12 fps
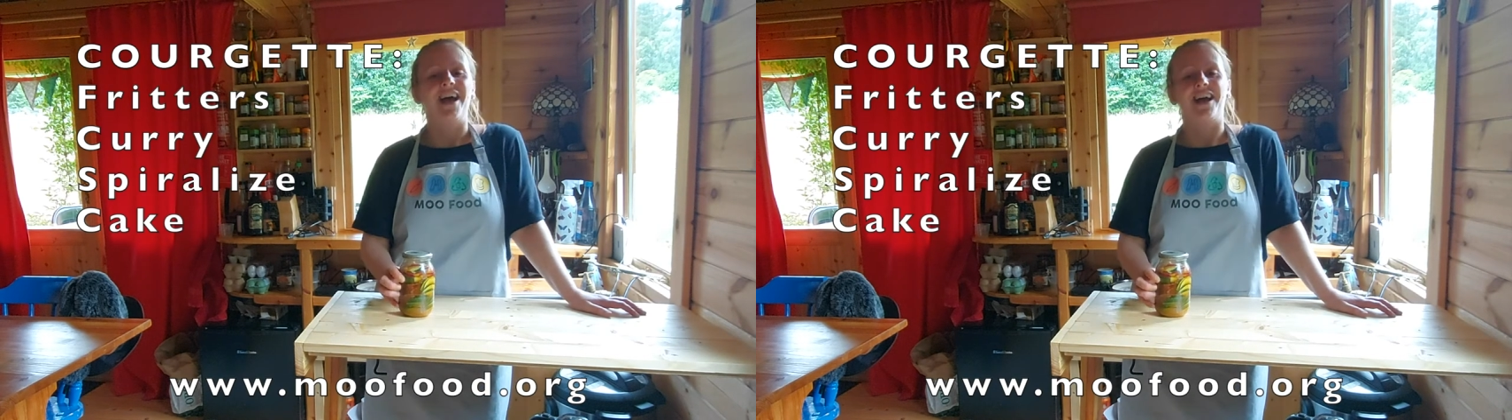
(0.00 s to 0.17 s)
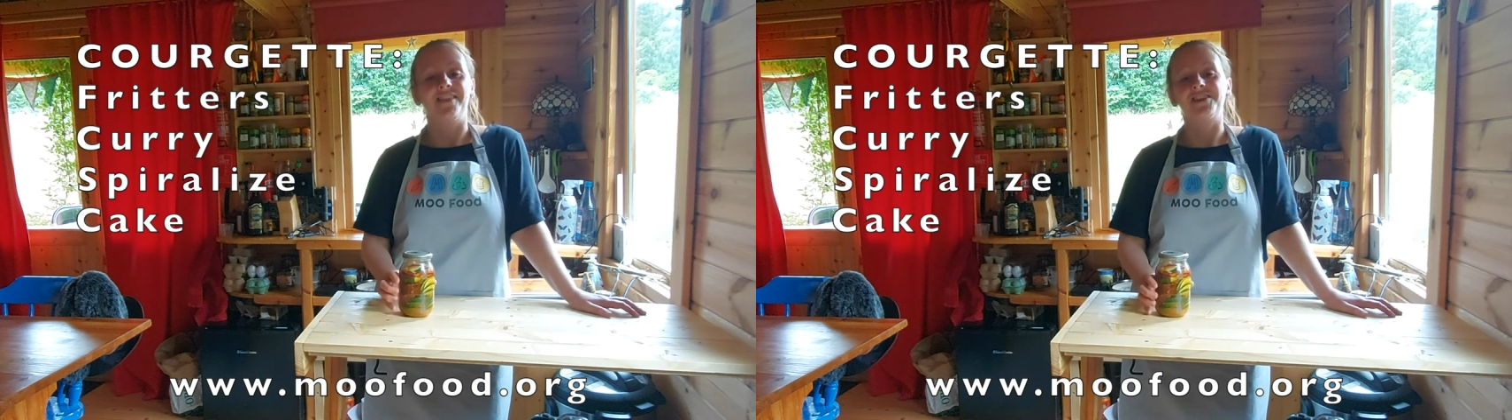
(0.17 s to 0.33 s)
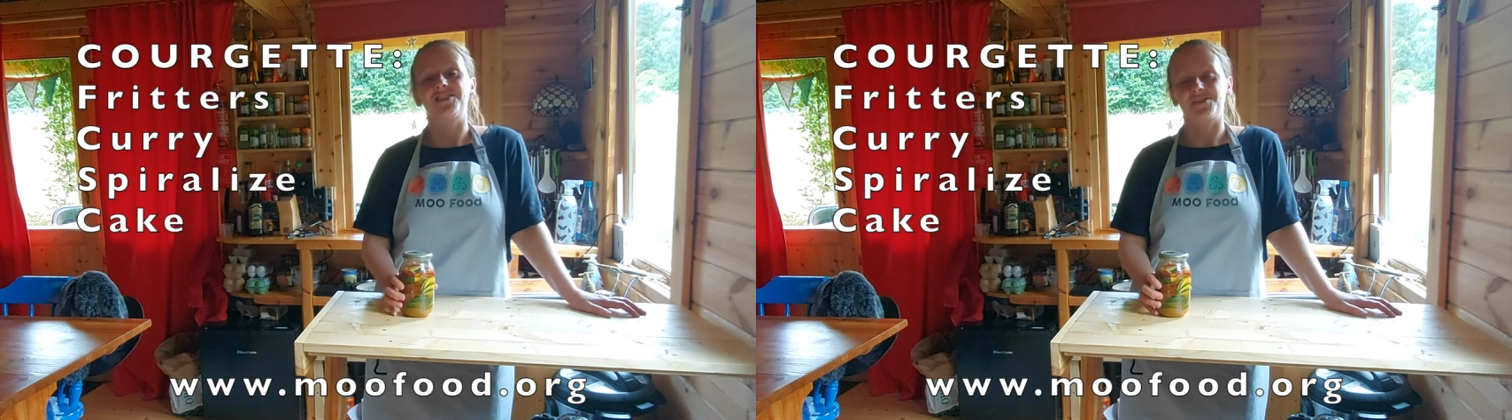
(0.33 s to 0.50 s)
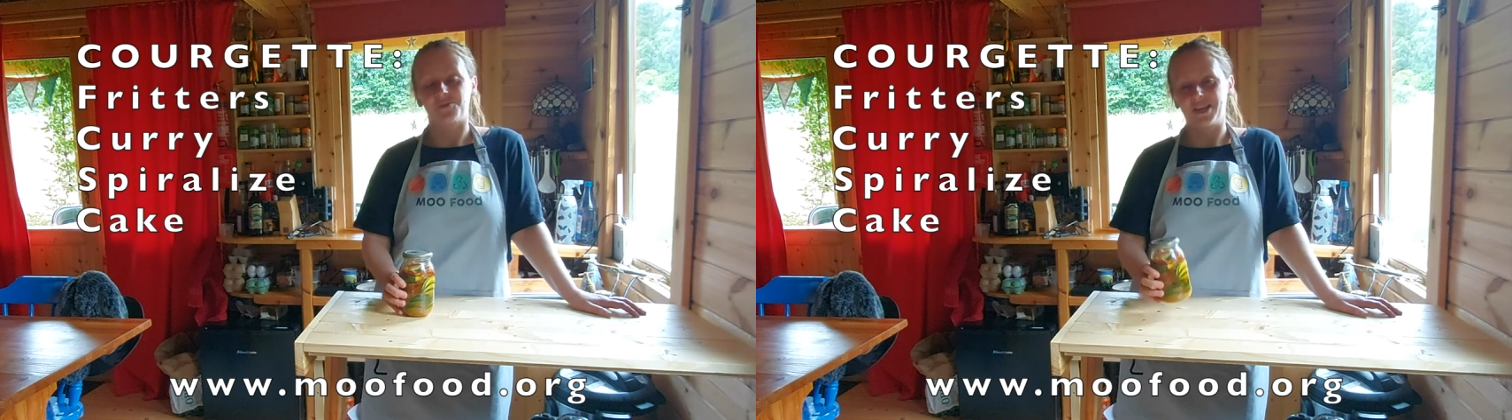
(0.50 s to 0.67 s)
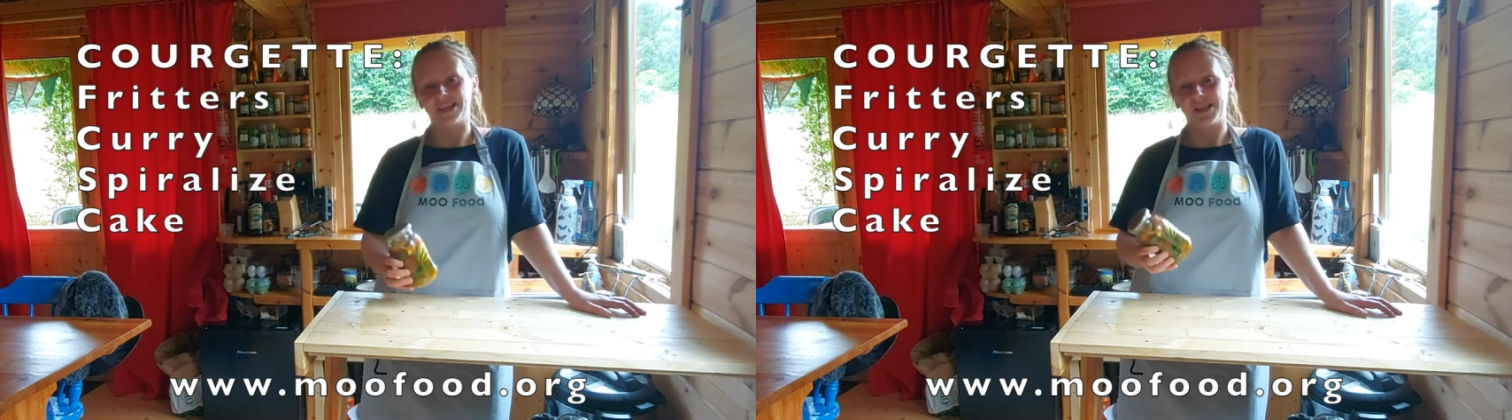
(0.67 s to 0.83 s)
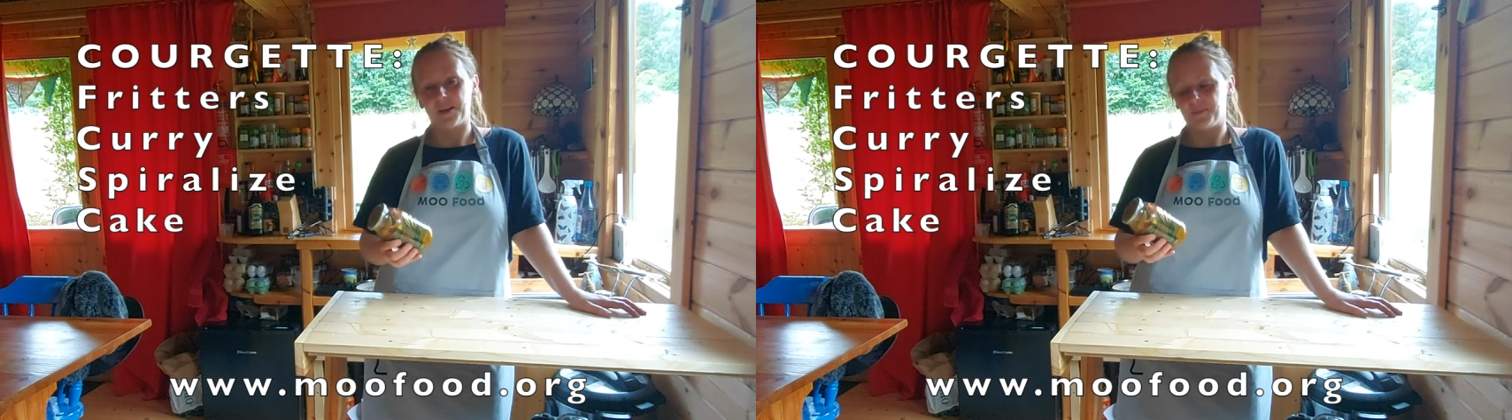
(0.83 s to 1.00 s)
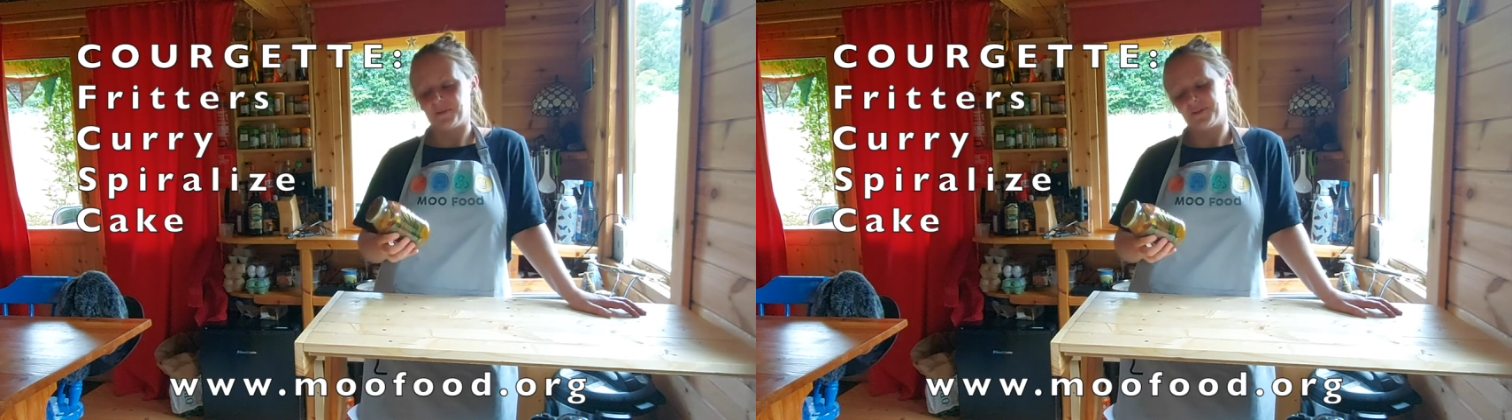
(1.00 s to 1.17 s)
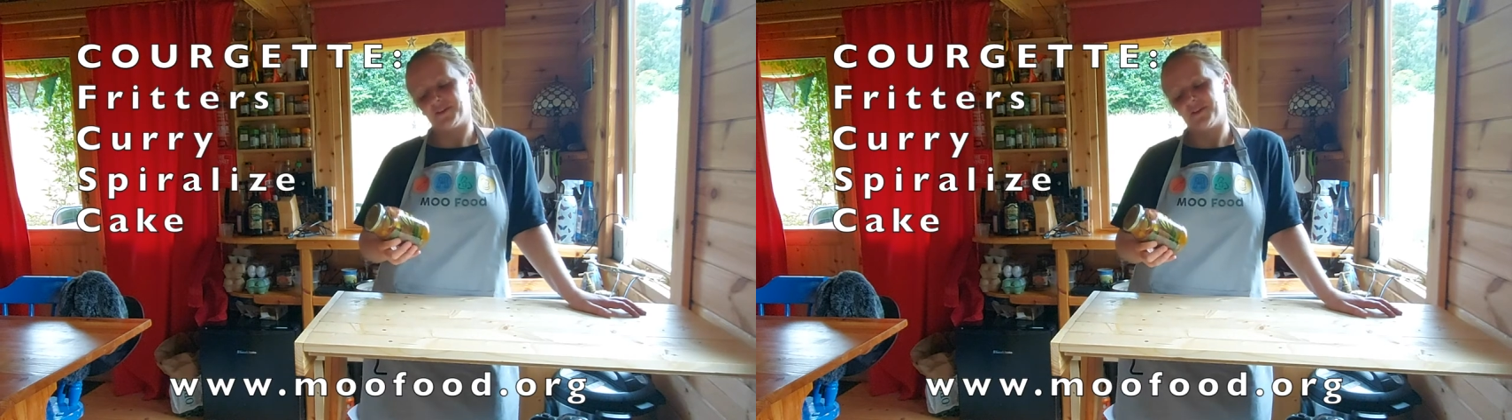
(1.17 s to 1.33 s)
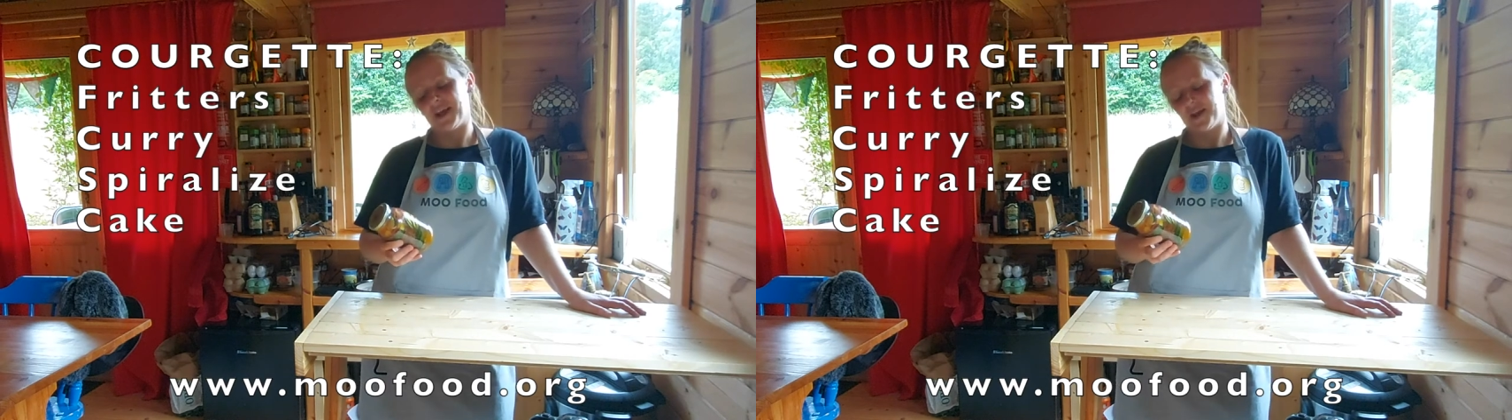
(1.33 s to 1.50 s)
and that's just one
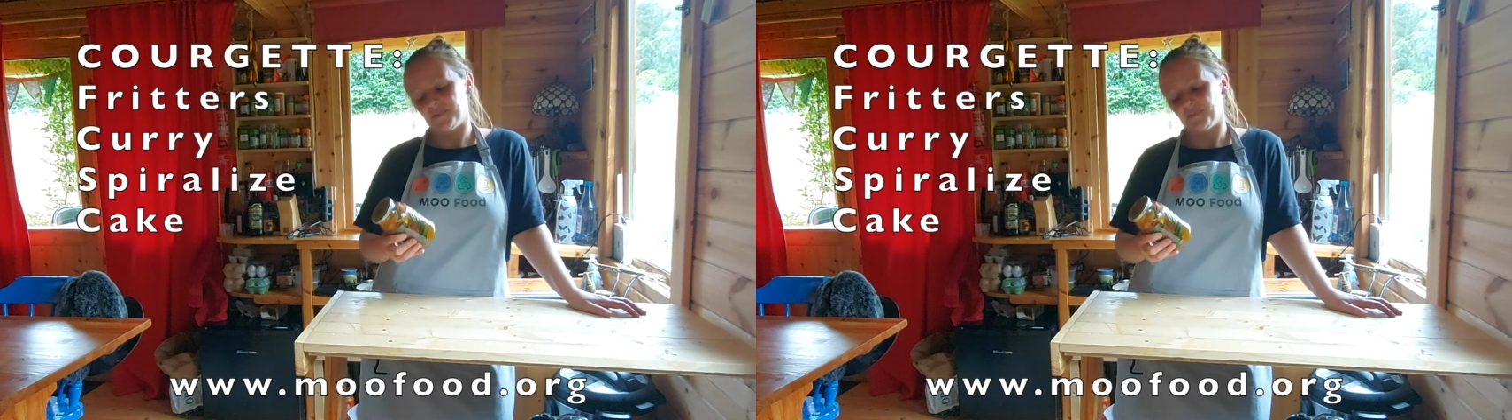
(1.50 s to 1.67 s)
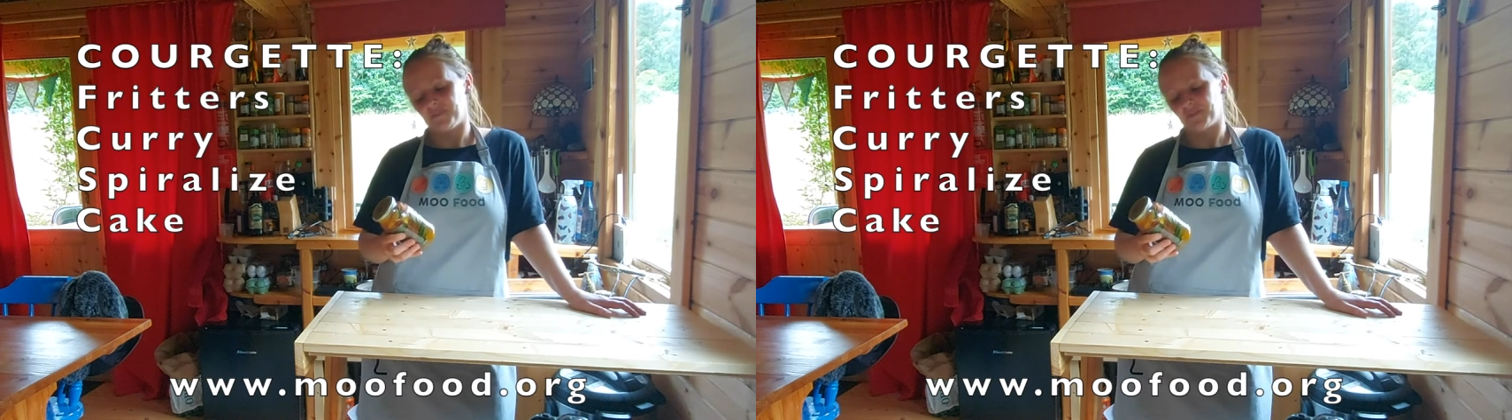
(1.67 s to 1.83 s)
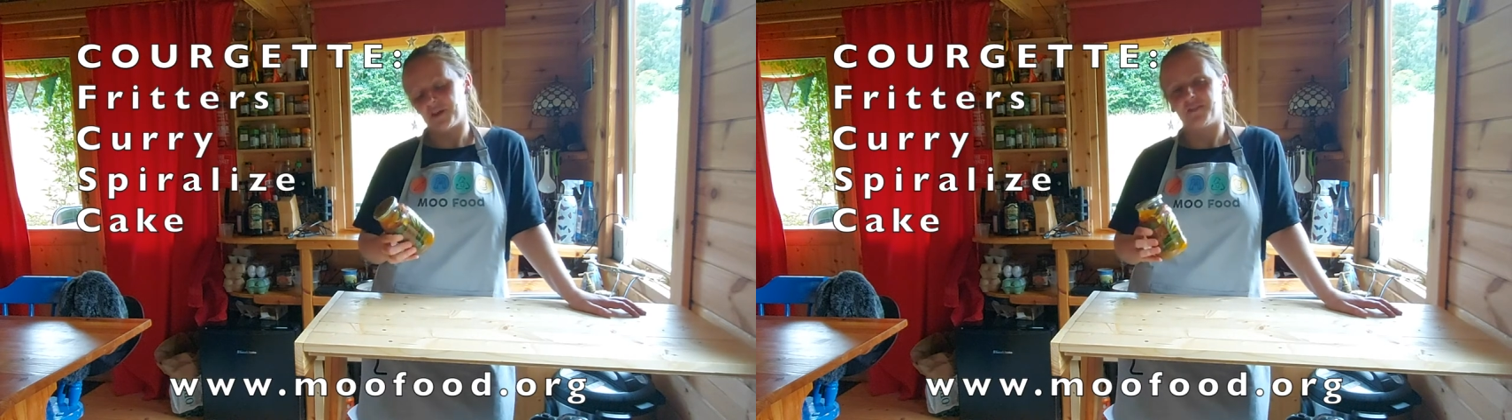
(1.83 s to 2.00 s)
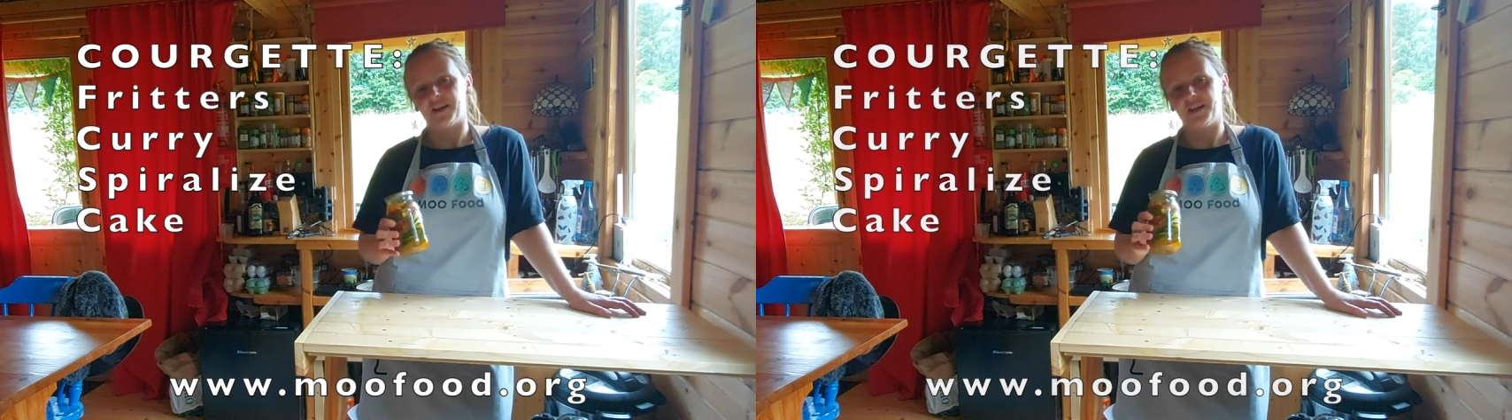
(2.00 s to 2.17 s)
example of how